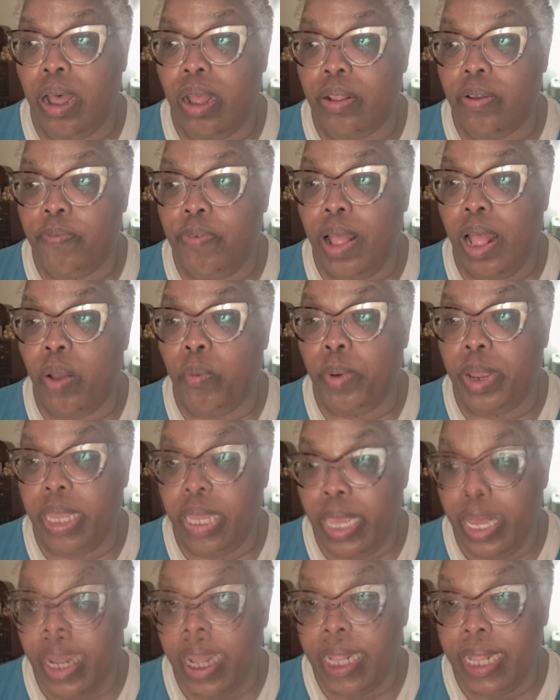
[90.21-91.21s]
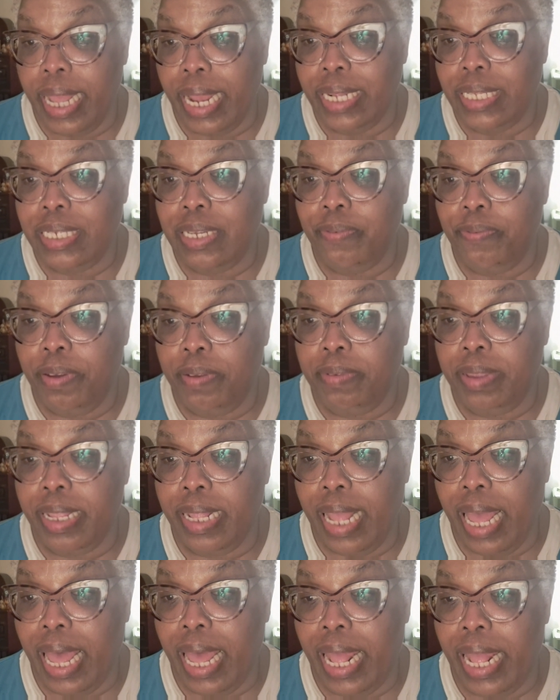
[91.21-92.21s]
the following year in
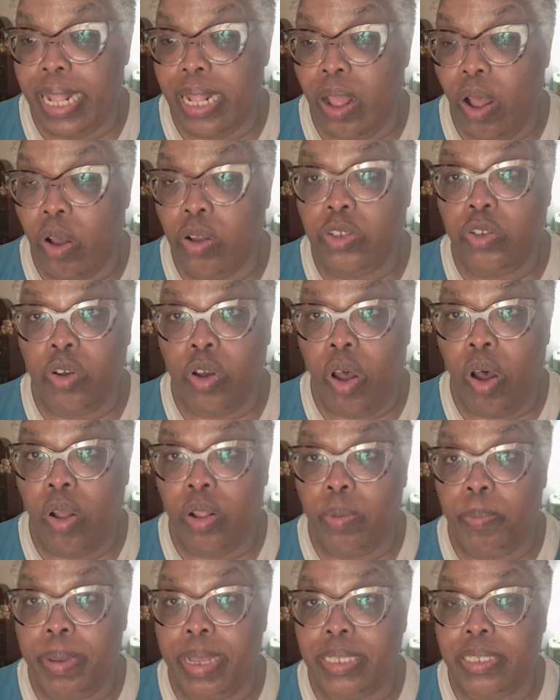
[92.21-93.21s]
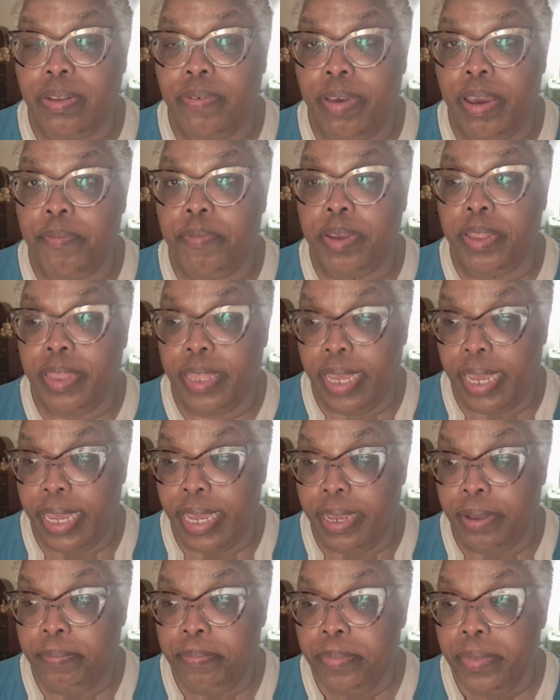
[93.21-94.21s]
1959, also called The Best of
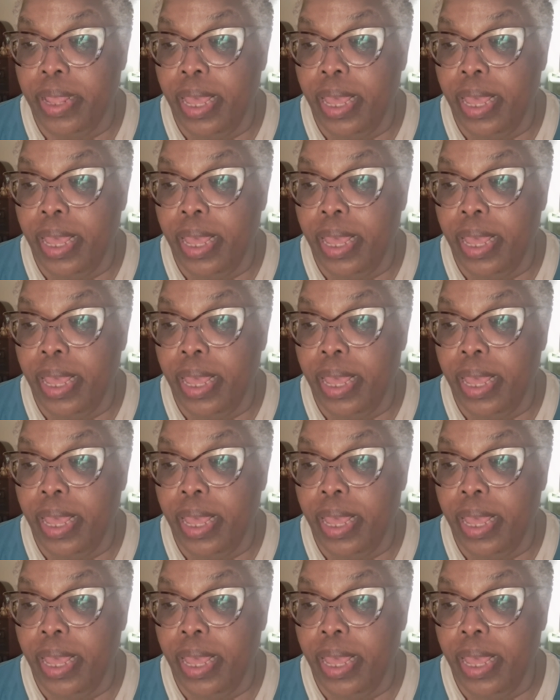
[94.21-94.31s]
Everything.